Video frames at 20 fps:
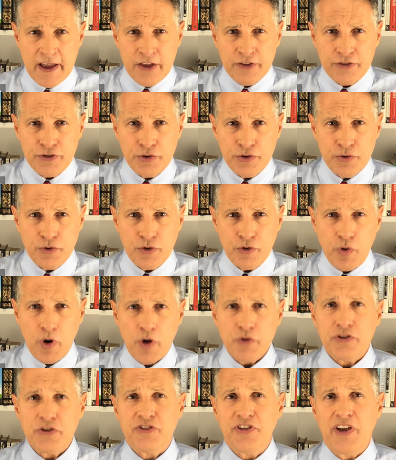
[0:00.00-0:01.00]
To
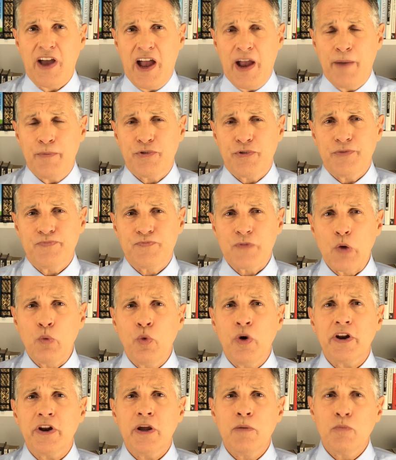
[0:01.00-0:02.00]
quote the Times,
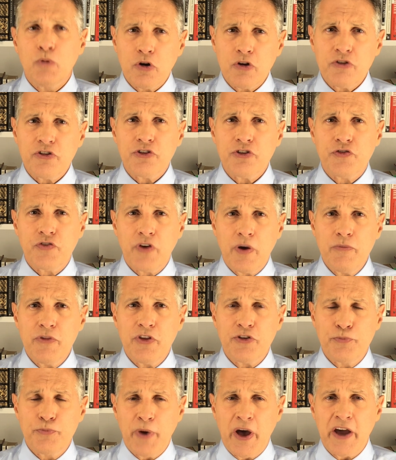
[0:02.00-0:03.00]
what emerges from
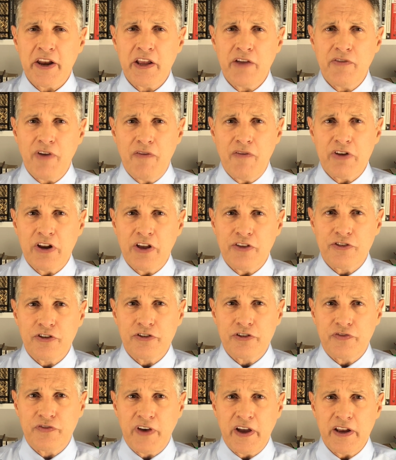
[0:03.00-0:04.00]
this body of evidence
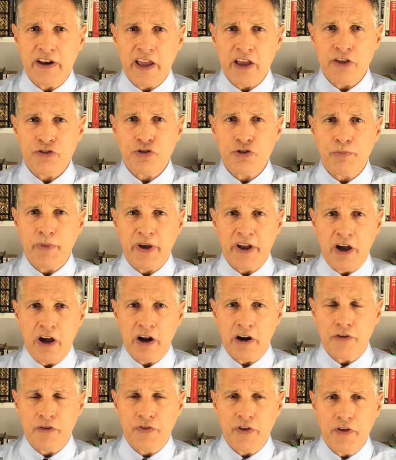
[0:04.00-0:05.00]
is a financial
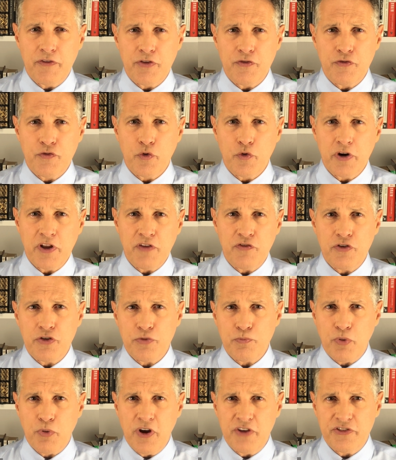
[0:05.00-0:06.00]
biography of the
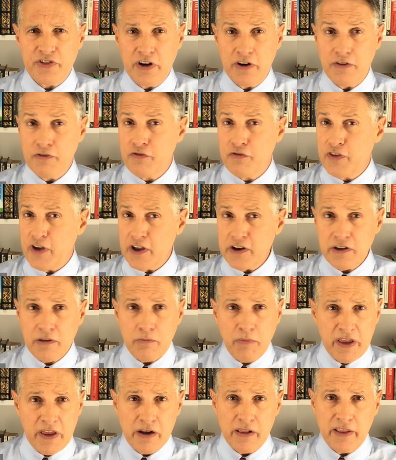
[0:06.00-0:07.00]
45th president,
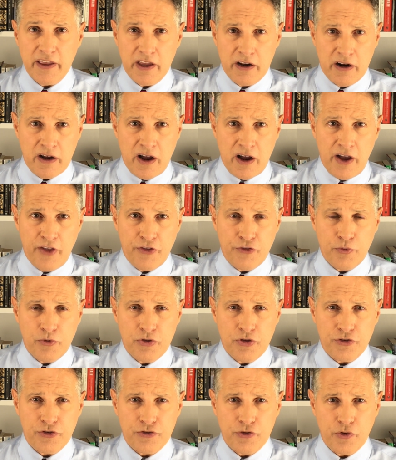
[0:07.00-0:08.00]
fundamentally at odds with
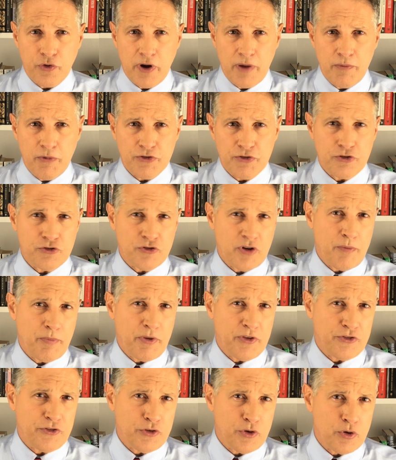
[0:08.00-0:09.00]
the story Mr. Trump
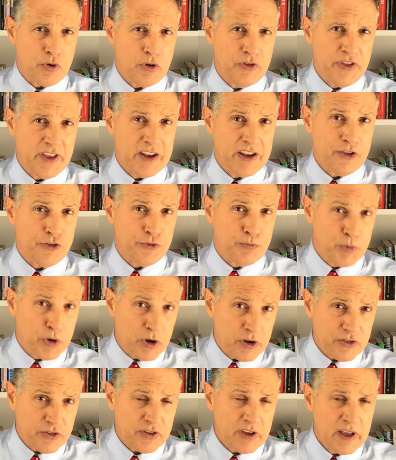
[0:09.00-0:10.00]
has sold in his
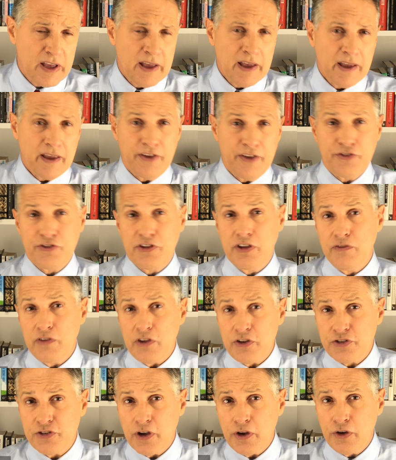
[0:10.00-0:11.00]
books, his
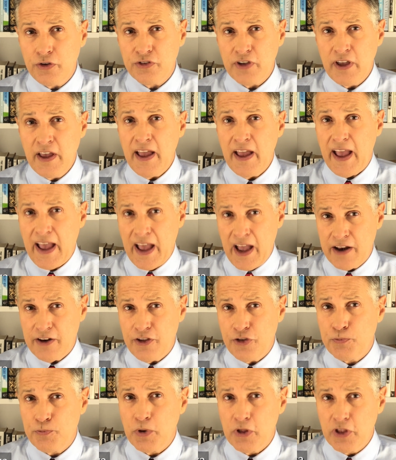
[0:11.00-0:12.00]
TV shows, and
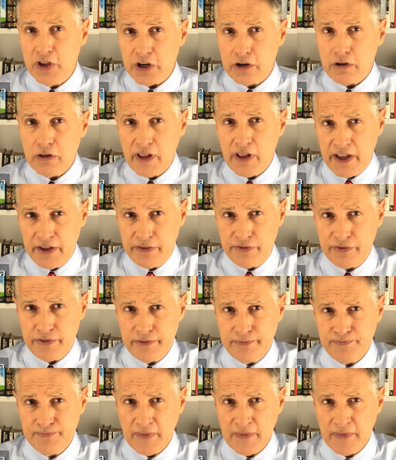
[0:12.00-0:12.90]
his political life.